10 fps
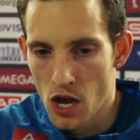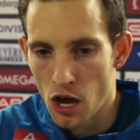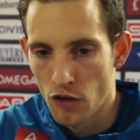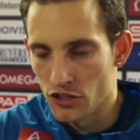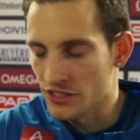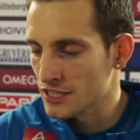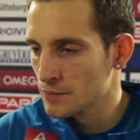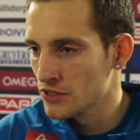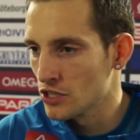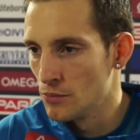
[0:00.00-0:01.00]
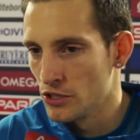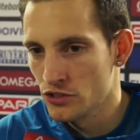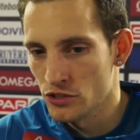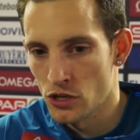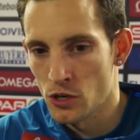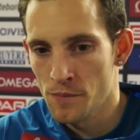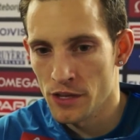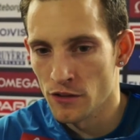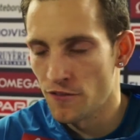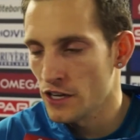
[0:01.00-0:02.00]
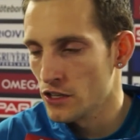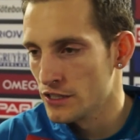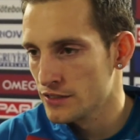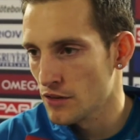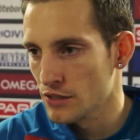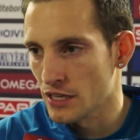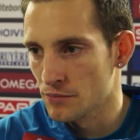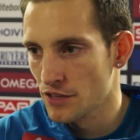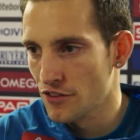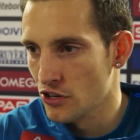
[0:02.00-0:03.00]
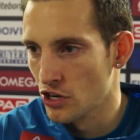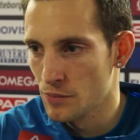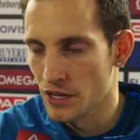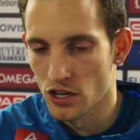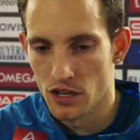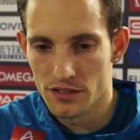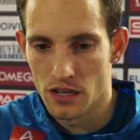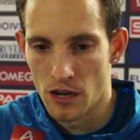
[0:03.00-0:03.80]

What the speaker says: over 6 meters, but you know, in the final it's every time difficult because